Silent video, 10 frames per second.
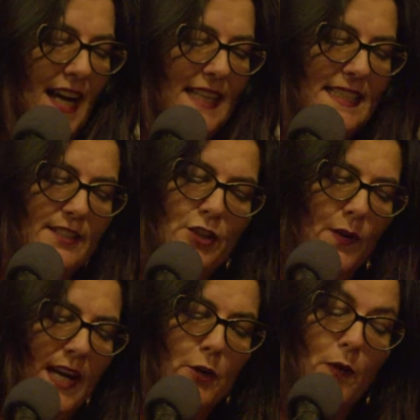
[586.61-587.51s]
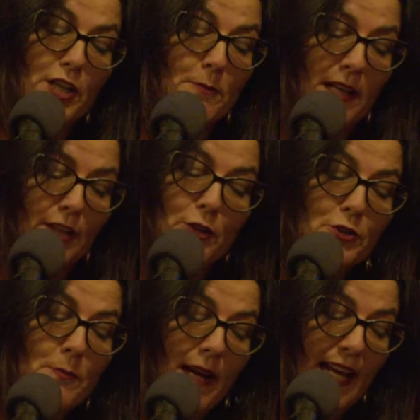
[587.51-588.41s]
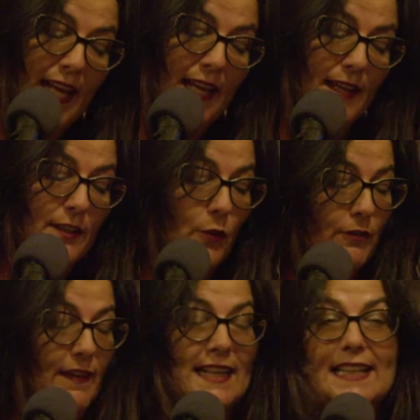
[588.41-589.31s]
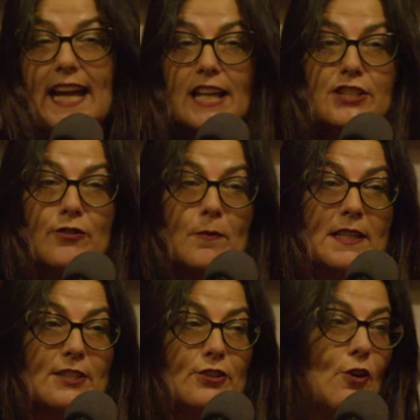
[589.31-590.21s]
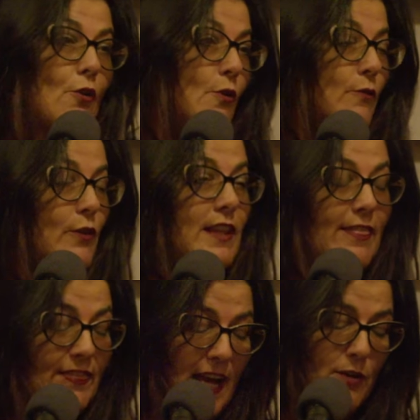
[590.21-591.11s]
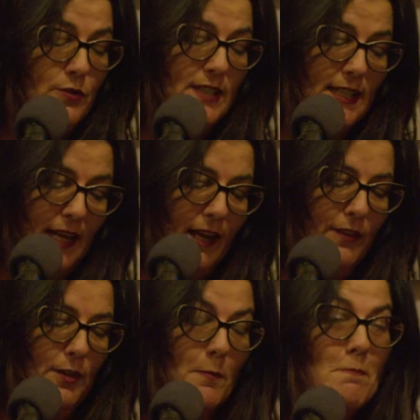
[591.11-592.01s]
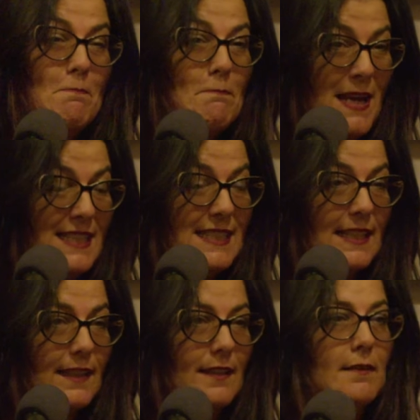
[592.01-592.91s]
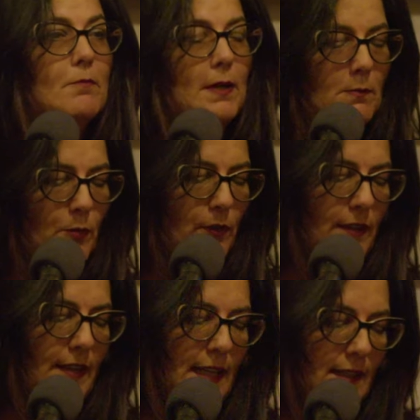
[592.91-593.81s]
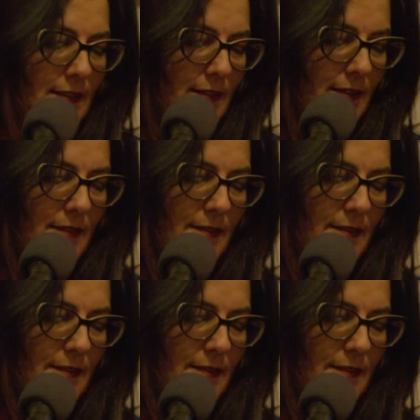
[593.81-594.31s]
I didn't know how to wash my clothes by hand or find gas for my stove or the 1,000 other basic but important things.